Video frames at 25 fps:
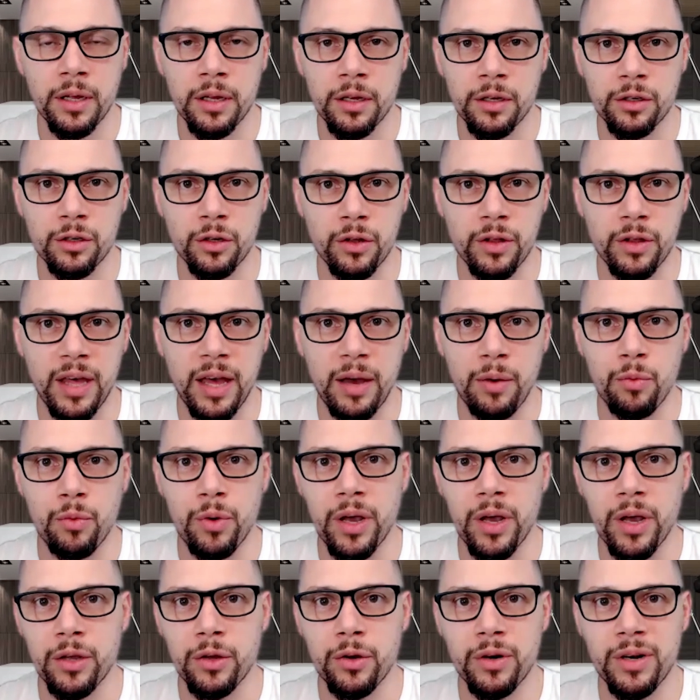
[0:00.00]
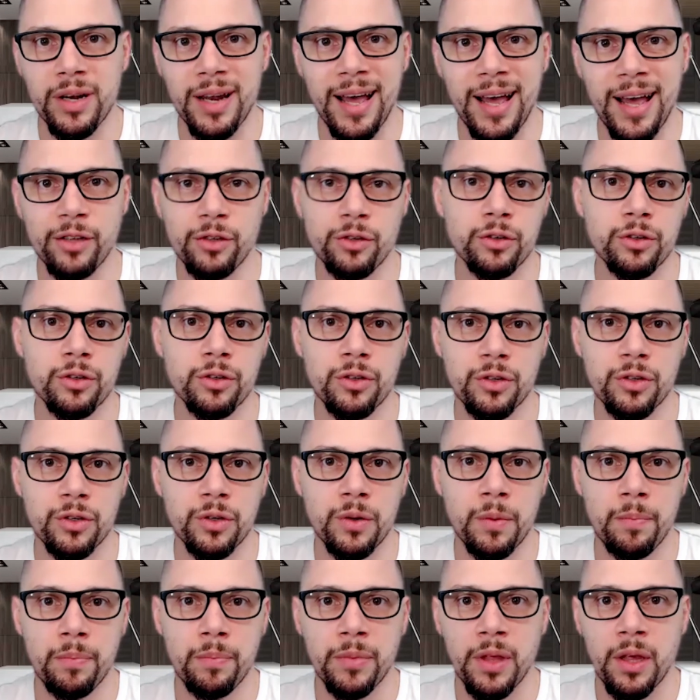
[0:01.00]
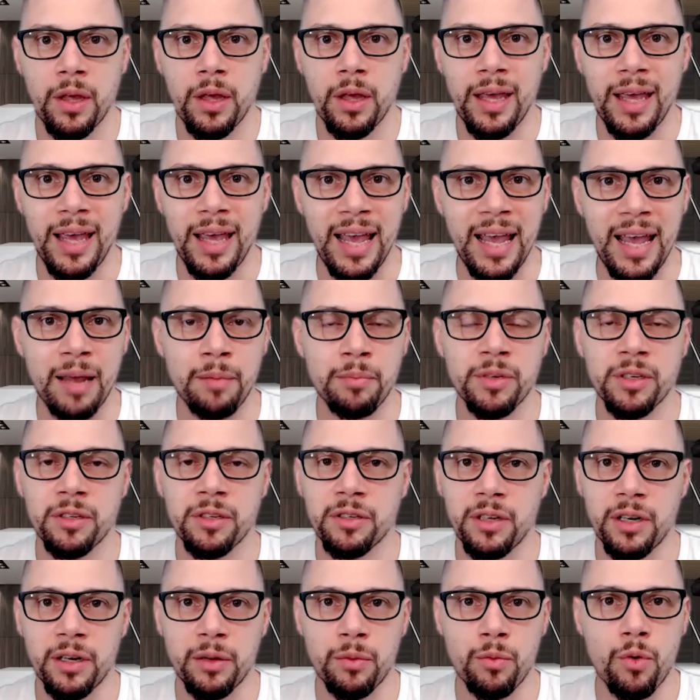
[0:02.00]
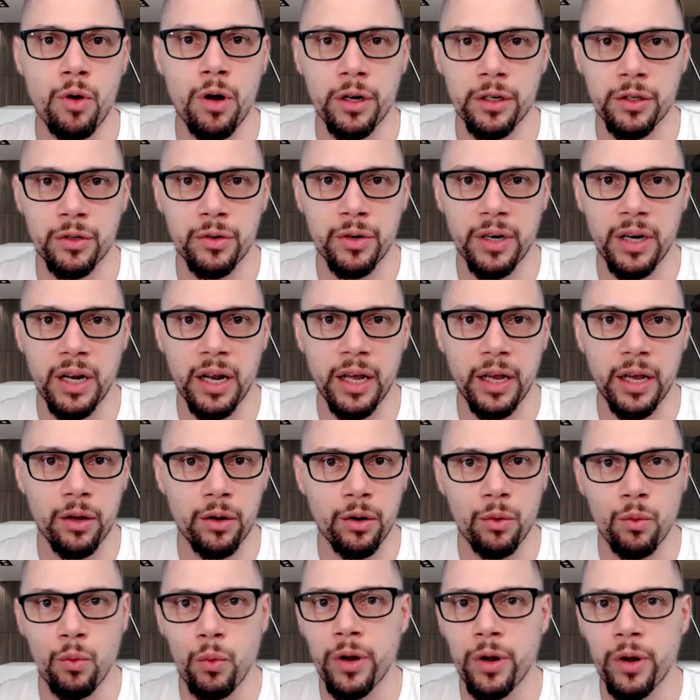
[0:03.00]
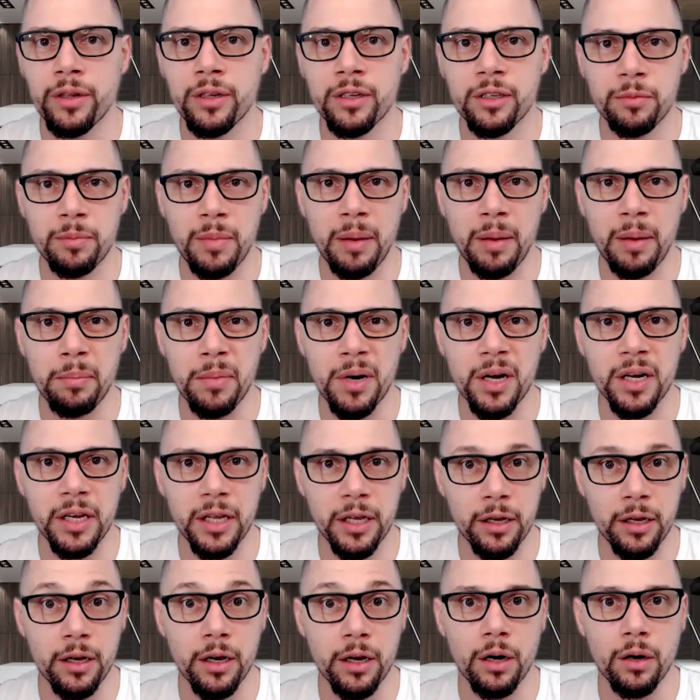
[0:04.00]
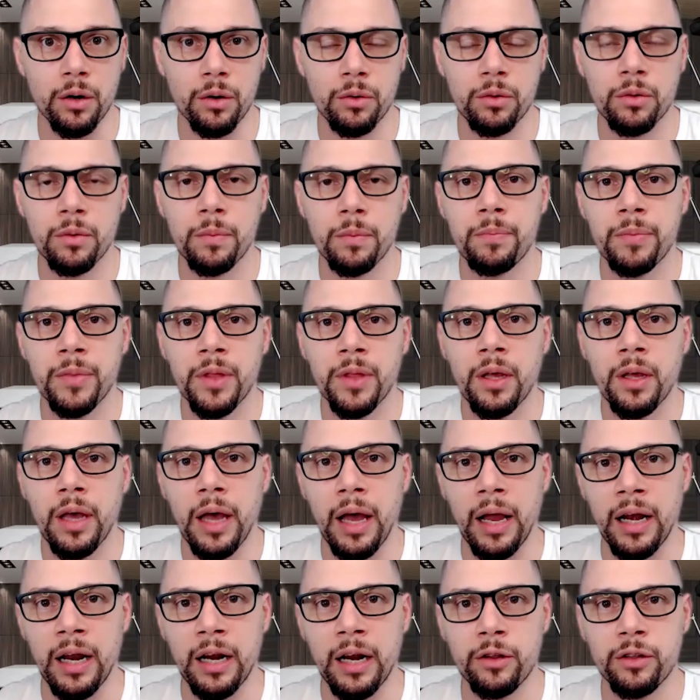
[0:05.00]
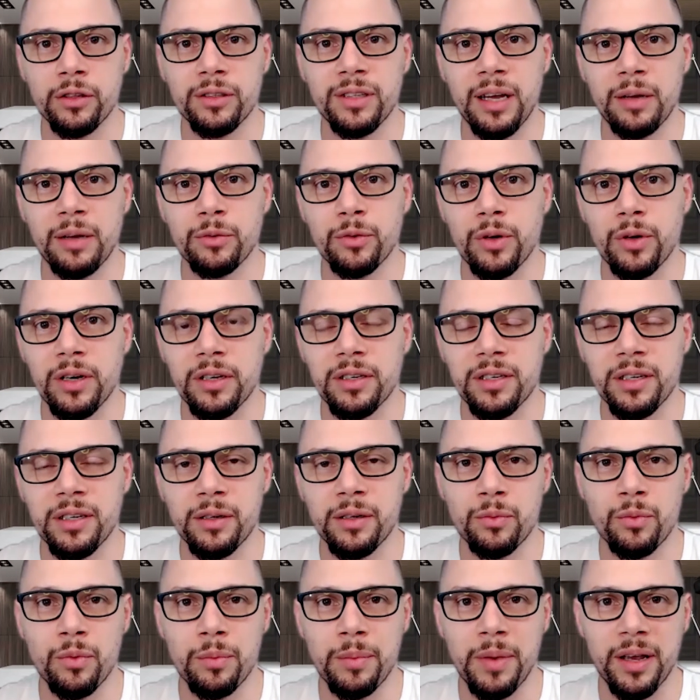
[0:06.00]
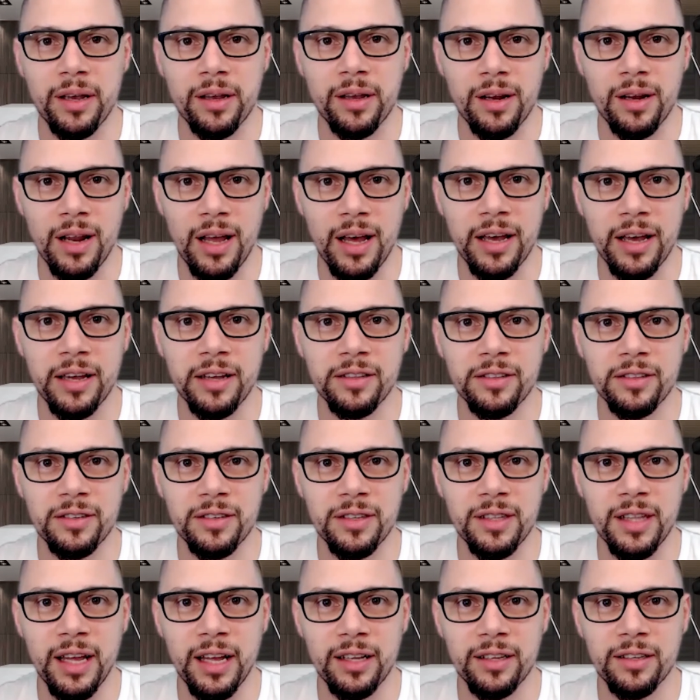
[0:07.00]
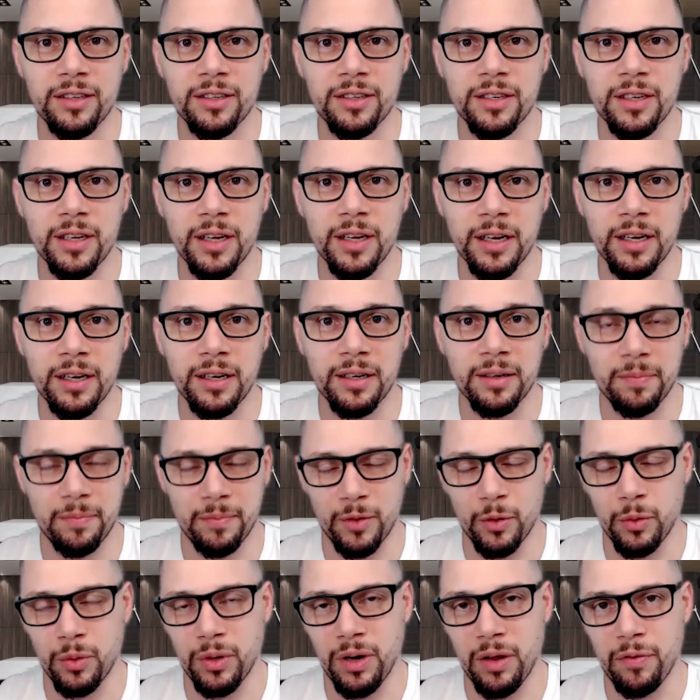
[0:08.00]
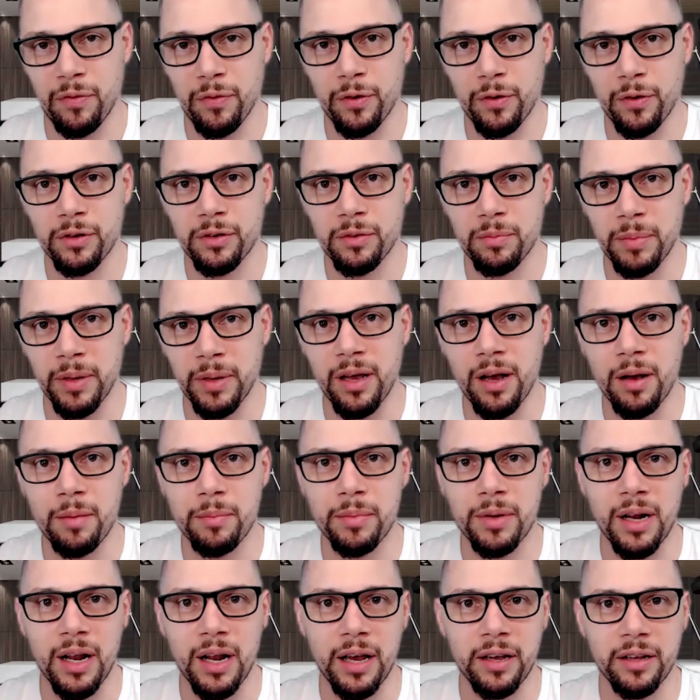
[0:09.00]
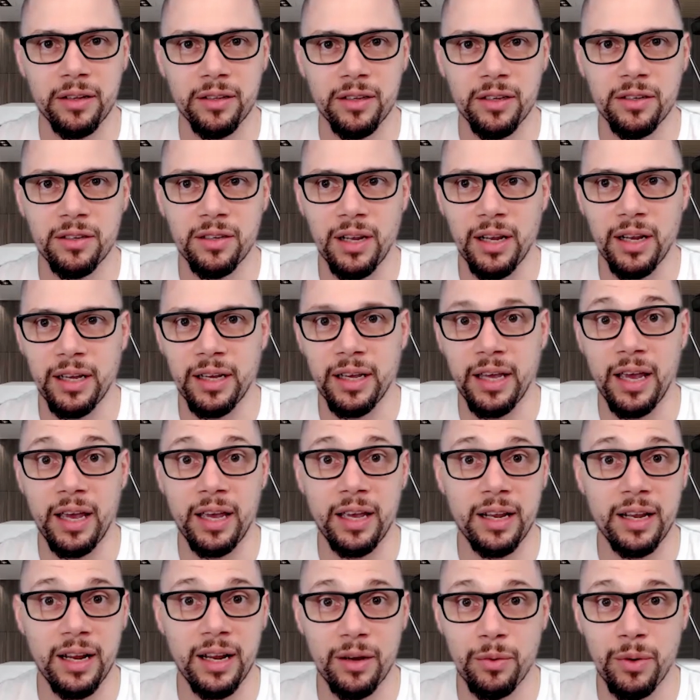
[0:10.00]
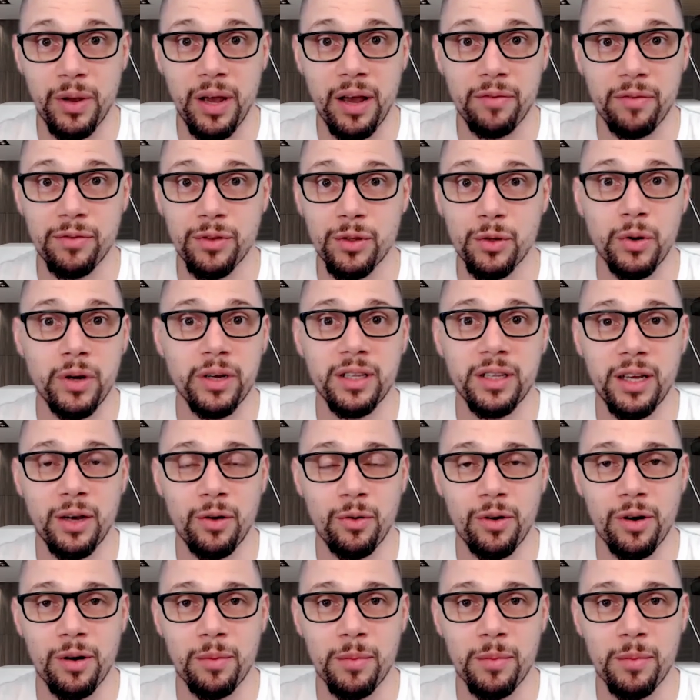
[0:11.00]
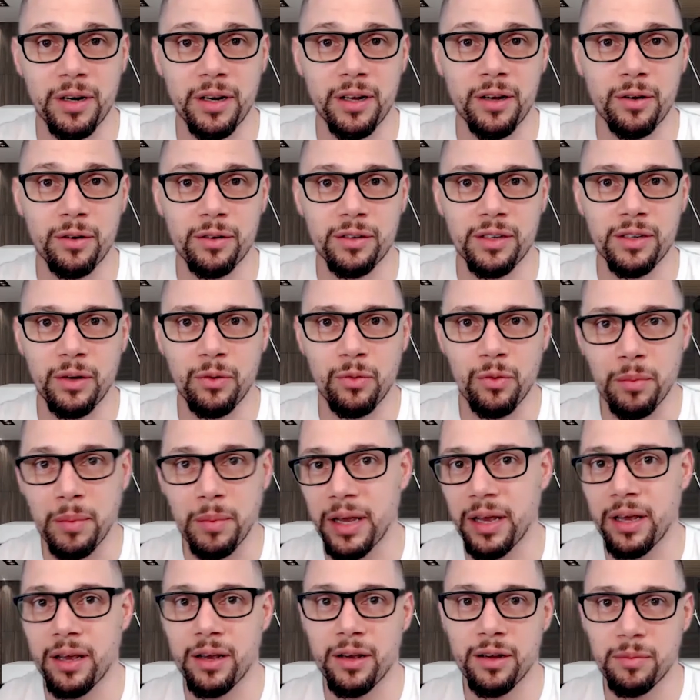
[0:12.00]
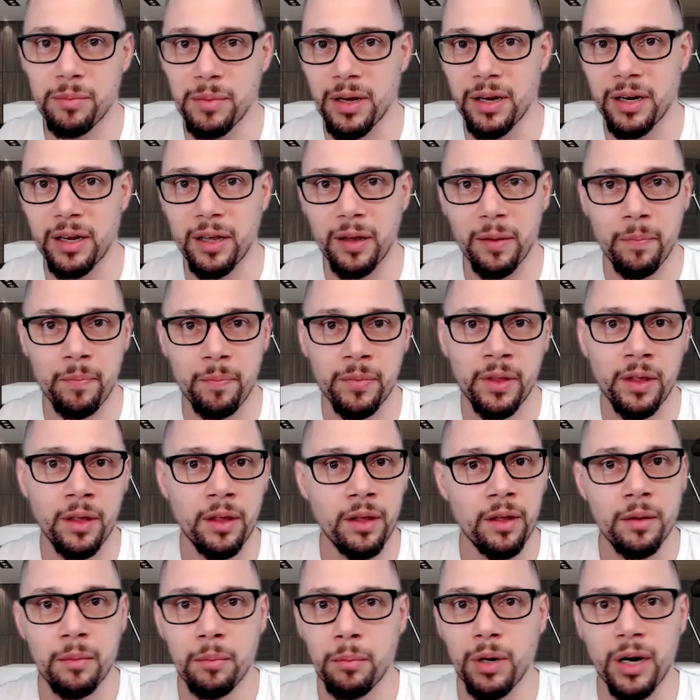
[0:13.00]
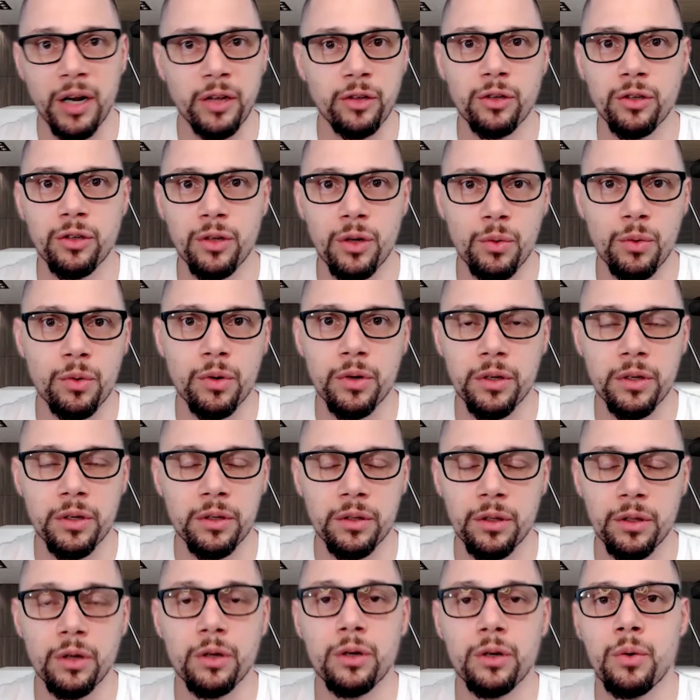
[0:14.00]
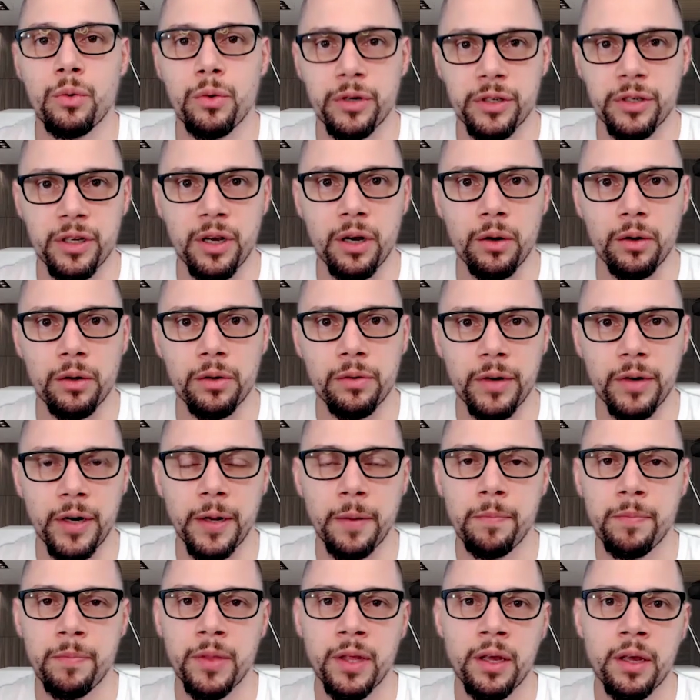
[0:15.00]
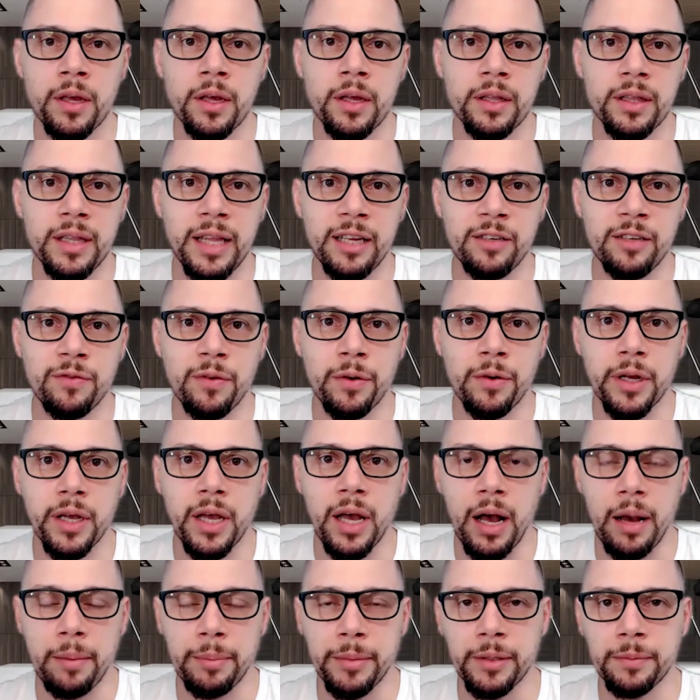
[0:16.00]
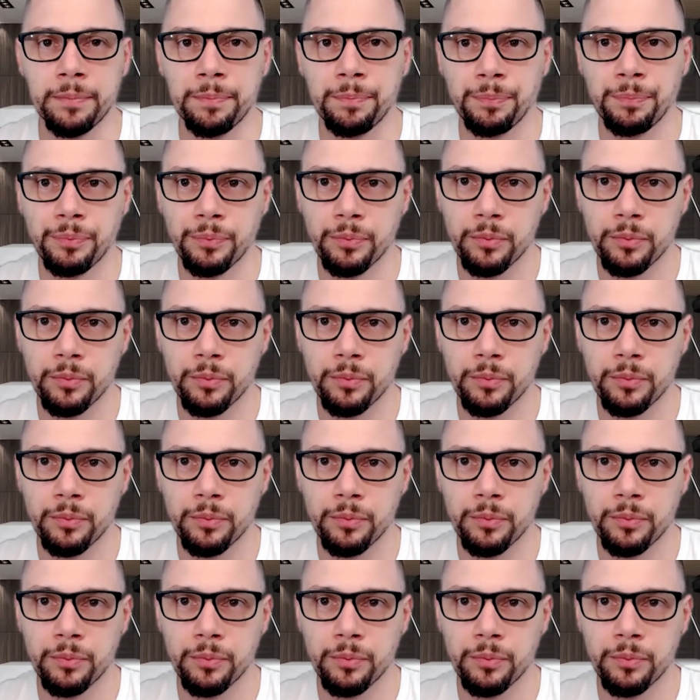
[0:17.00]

So that way you're not just aimlessly wandering, like, where does my money go? A lot of the times when I sit with my clients, that's when they first become clients, it's like, hey, like, we have no idea where our money goes. Like, we're making good money, but I just don't know where it's going, right? That's very common.